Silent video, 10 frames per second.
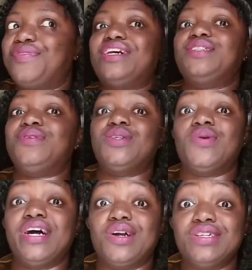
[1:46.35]
that's the
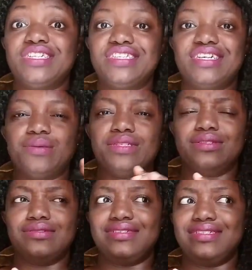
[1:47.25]
reason why I got it. I
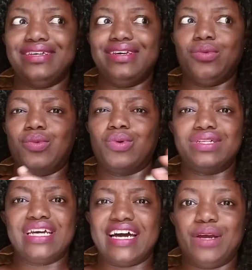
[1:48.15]
wanted to see
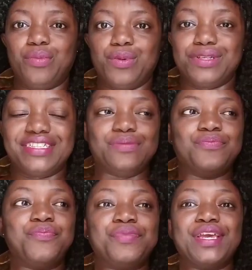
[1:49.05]
what the hype
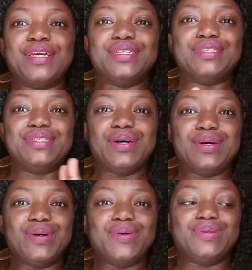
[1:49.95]
was,
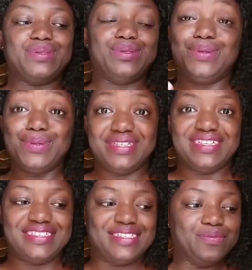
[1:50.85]
so to use
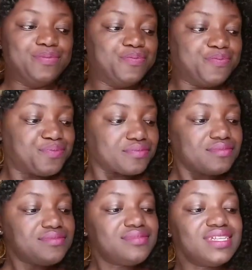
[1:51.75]
it.
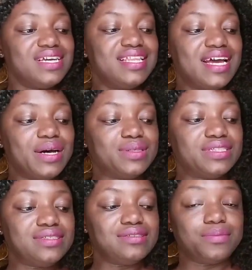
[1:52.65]
Now
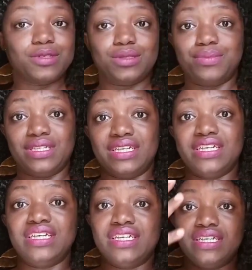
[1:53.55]
this is supposed to be
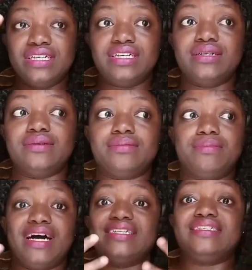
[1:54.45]

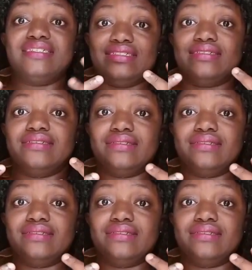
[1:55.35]
patted